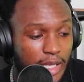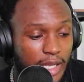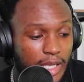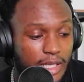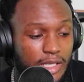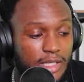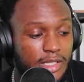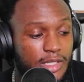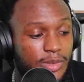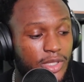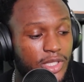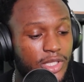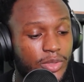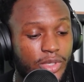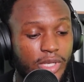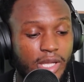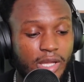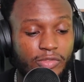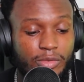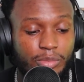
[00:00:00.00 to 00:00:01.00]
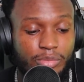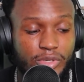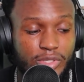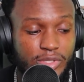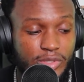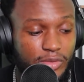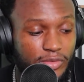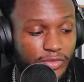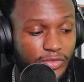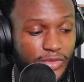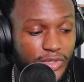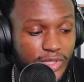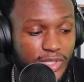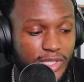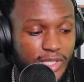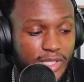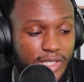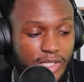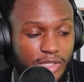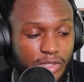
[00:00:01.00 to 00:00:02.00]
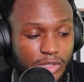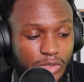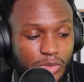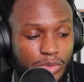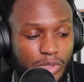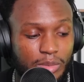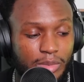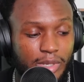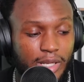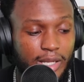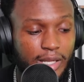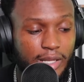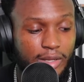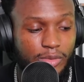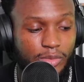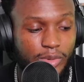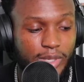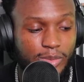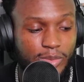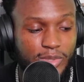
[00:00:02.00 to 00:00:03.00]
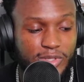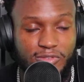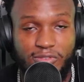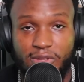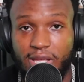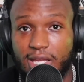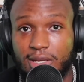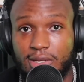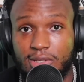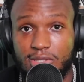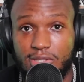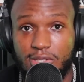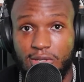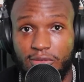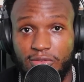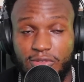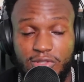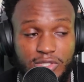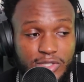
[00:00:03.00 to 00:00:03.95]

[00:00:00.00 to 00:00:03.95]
And especially when you're having press conferences and you're talking about how weight was fine and stuff,